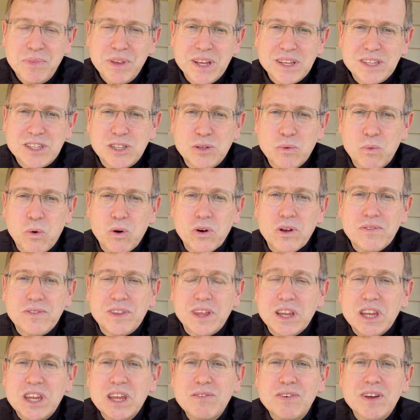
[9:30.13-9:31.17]
It's the
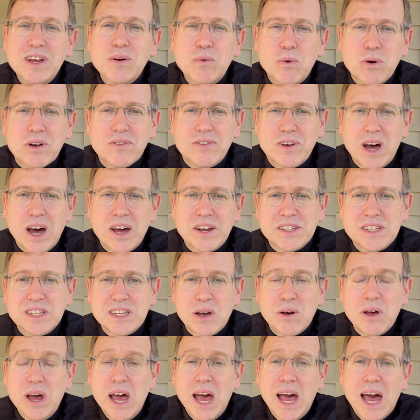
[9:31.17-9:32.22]
living Word of God. This is
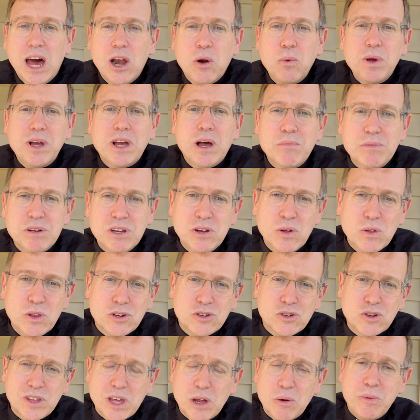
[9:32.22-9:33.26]
how do we come to know the
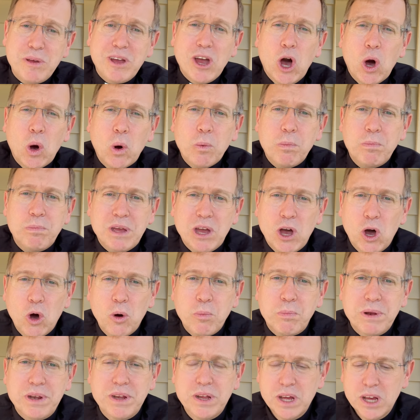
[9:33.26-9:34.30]
truth? How do we be
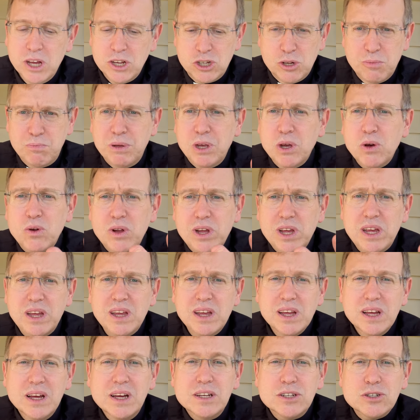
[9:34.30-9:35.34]
open to beauty,
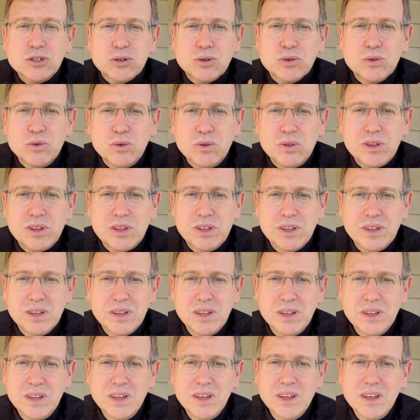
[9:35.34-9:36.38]
truth?
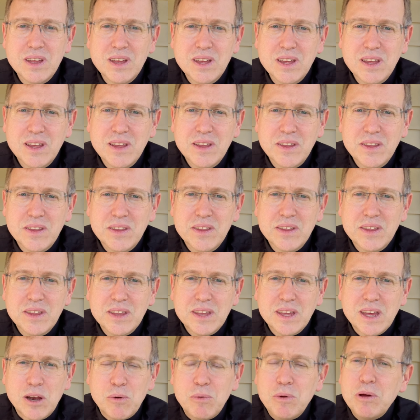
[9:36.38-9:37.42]

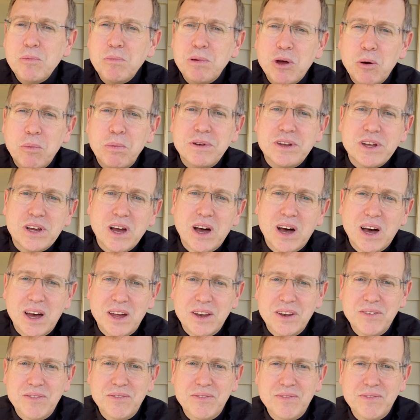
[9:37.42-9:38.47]
How do we be open to God?